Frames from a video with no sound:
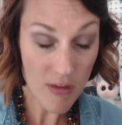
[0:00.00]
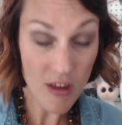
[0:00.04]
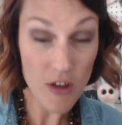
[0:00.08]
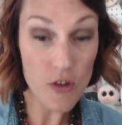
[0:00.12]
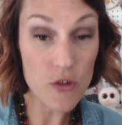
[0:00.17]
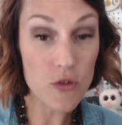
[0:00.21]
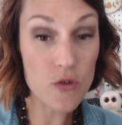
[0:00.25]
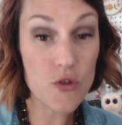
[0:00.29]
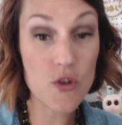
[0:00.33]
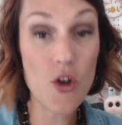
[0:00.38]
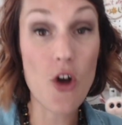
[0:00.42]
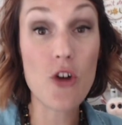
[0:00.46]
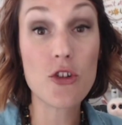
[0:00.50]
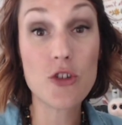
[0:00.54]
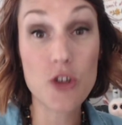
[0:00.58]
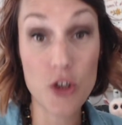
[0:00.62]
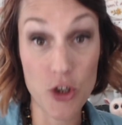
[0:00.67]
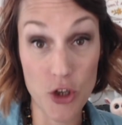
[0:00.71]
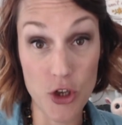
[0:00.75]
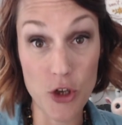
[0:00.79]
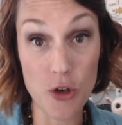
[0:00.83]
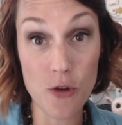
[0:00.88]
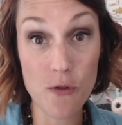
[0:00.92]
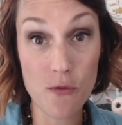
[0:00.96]
It's called a
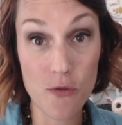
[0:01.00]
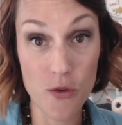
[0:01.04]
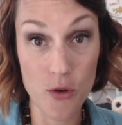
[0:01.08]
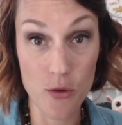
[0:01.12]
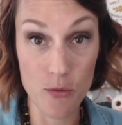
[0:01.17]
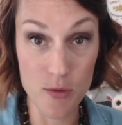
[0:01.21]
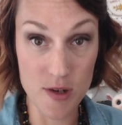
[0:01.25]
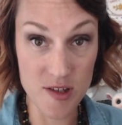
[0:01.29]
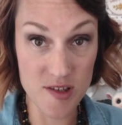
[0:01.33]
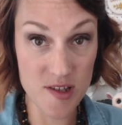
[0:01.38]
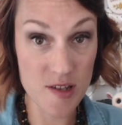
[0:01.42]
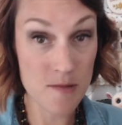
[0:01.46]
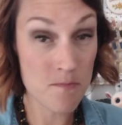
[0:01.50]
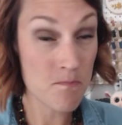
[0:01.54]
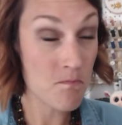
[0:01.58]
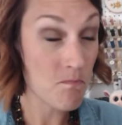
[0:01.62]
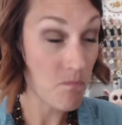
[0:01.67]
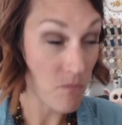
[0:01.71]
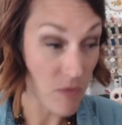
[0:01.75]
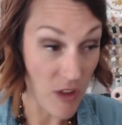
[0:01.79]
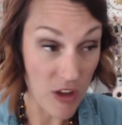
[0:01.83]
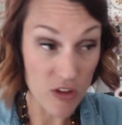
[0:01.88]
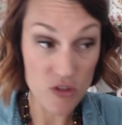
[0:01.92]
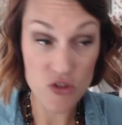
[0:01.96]
queue for a reason.
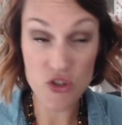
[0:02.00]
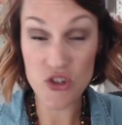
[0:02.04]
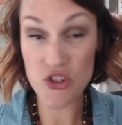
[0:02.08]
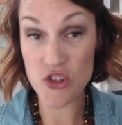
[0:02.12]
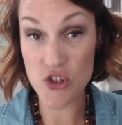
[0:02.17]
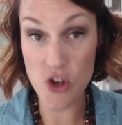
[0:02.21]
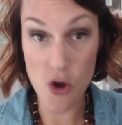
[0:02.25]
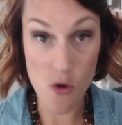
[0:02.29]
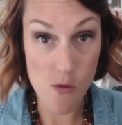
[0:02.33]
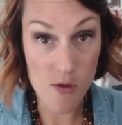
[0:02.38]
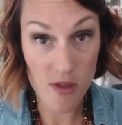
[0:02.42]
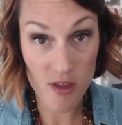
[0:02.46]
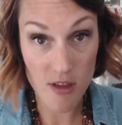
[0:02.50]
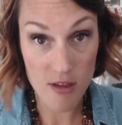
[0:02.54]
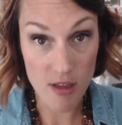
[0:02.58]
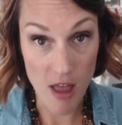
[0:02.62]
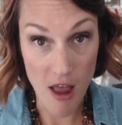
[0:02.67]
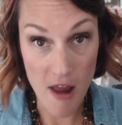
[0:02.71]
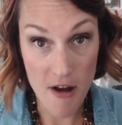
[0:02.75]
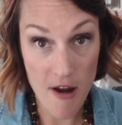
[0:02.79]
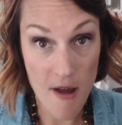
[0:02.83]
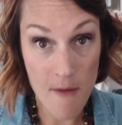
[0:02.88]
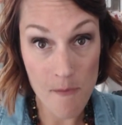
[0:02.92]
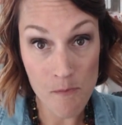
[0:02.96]
Things just go in the
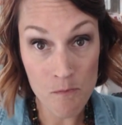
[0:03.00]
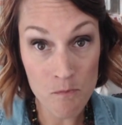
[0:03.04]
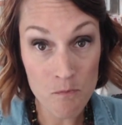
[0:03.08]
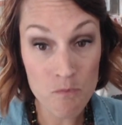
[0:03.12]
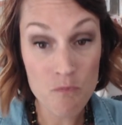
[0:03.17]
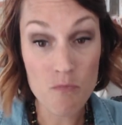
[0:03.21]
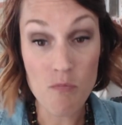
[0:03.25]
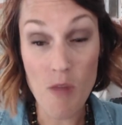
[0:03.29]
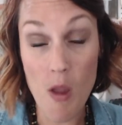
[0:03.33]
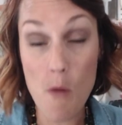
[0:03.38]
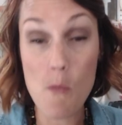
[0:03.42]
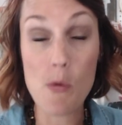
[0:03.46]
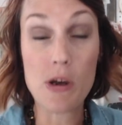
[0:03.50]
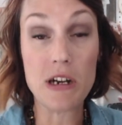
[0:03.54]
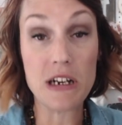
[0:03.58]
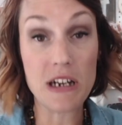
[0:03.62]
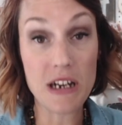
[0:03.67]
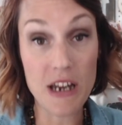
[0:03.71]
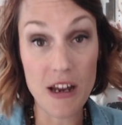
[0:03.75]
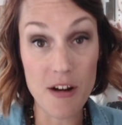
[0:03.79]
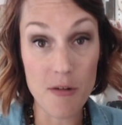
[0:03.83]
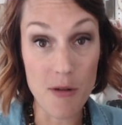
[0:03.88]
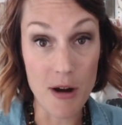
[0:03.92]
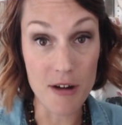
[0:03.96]
lineup, and when I
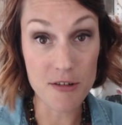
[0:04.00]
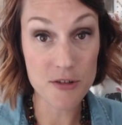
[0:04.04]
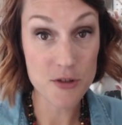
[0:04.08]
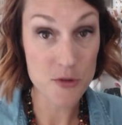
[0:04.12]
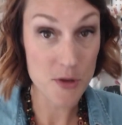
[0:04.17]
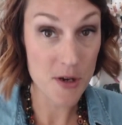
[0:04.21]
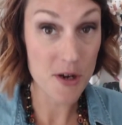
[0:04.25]
get around to